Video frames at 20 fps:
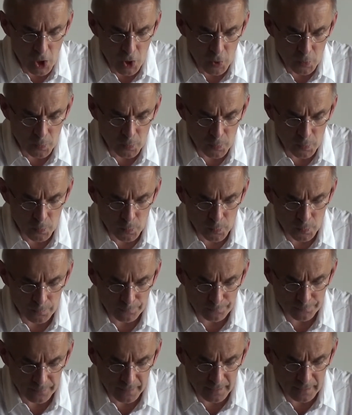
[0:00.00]

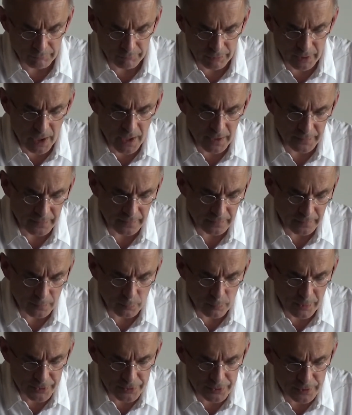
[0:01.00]
who, regarding the
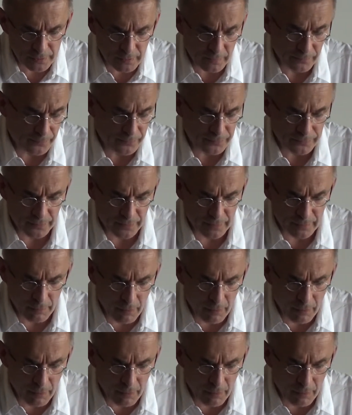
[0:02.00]
question of the